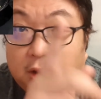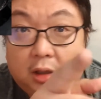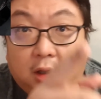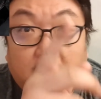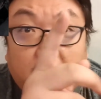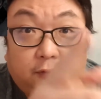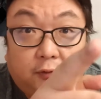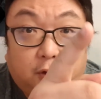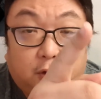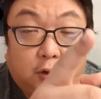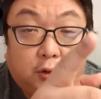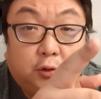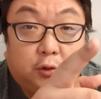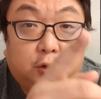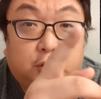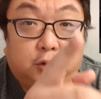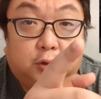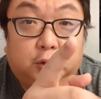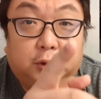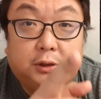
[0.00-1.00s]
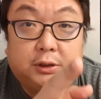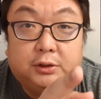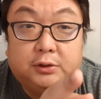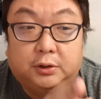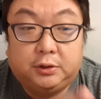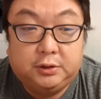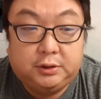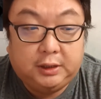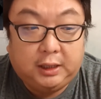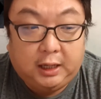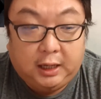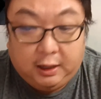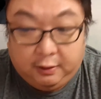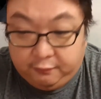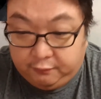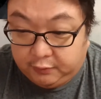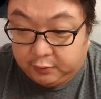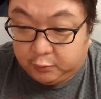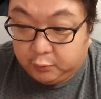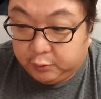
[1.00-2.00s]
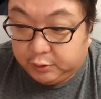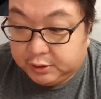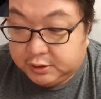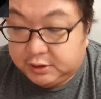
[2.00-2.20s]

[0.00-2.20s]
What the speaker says: if you go to those noodle stores, they have the noodles